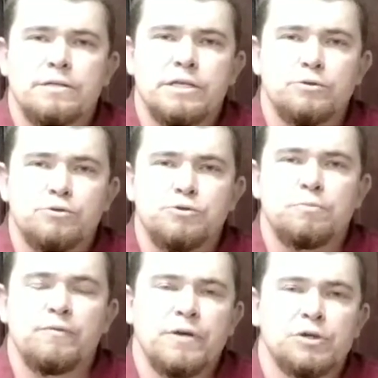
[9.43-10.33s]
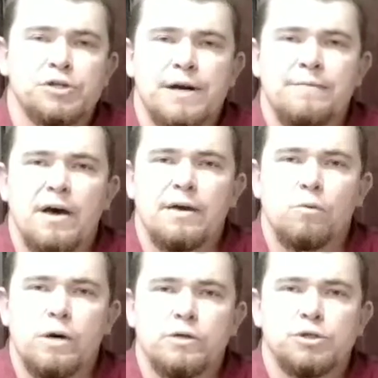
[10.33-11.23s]
Teacher Supervision and
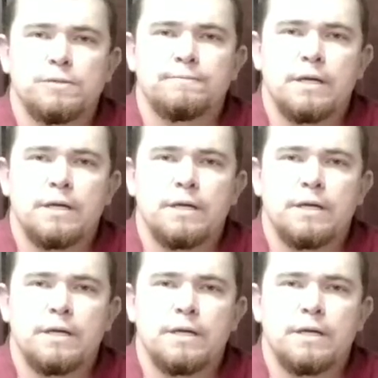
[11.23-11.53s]
Evaluation.